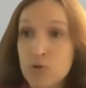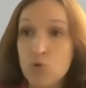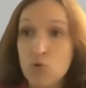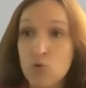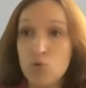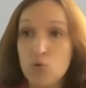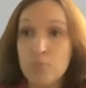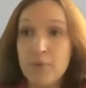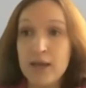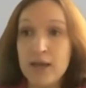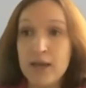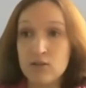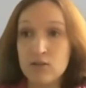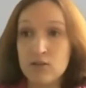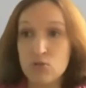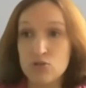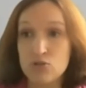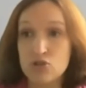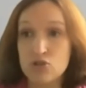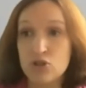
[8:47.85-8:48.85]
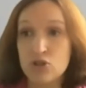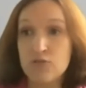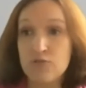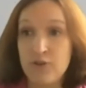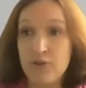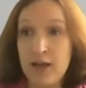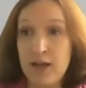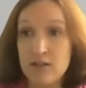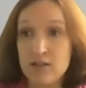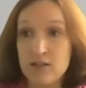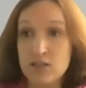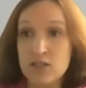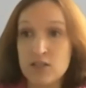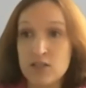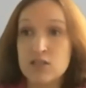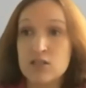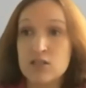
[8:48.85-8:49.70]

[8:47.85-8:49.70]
who make logical fallacies